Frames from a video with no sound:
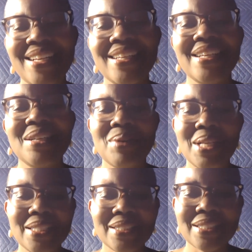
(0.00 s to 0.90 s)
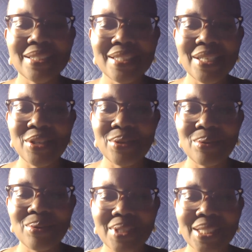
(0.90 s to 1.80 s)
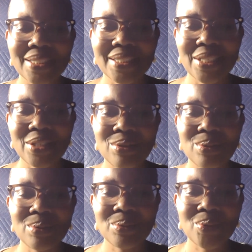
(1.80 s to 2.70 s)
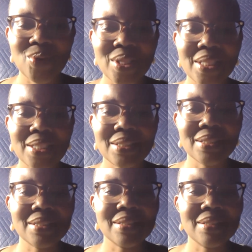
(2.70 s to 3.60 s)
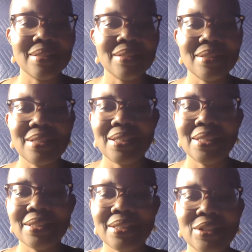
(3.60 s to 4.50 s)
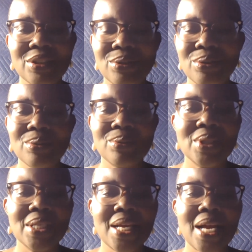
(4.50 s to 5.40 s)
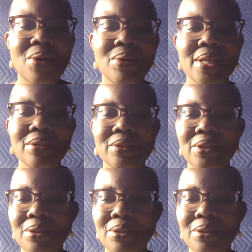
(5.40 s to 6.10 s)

Anyway, let's continue on this, listening to our elder,